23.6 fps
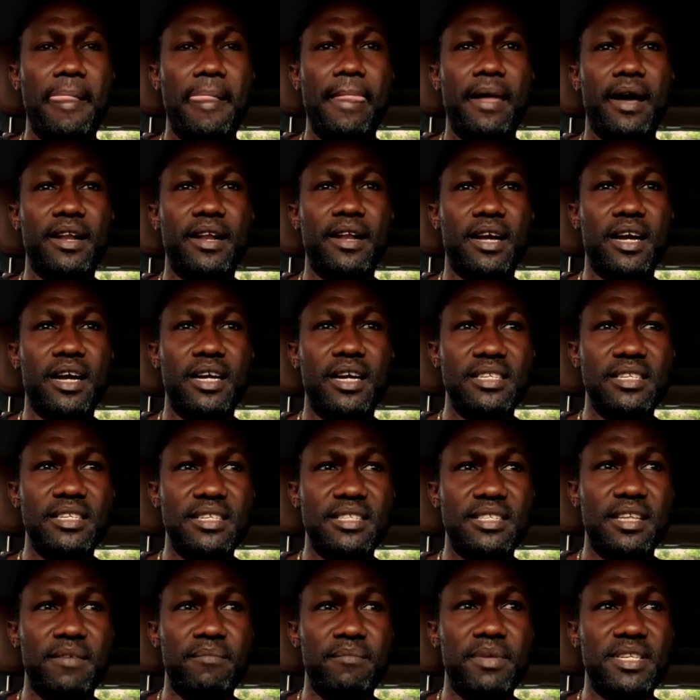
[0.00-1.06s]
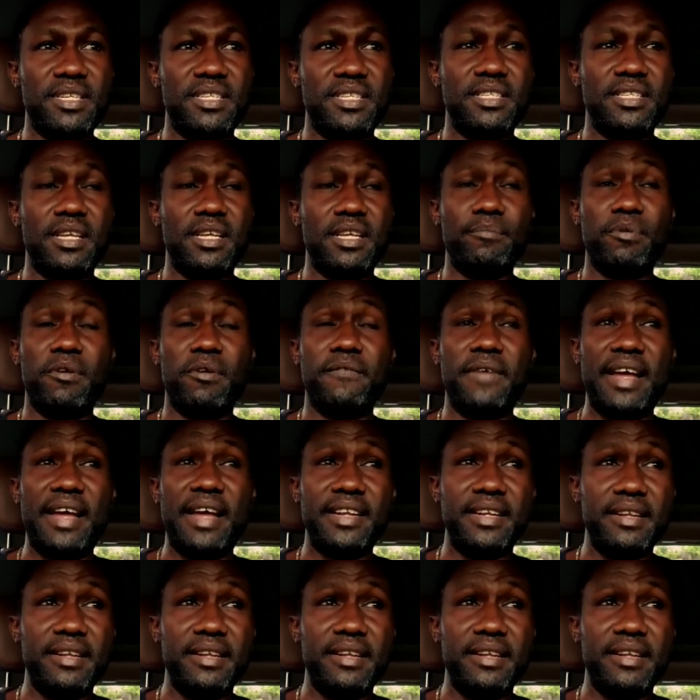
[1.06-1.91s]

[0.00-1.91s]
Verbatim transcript: on a consistent basis, and providing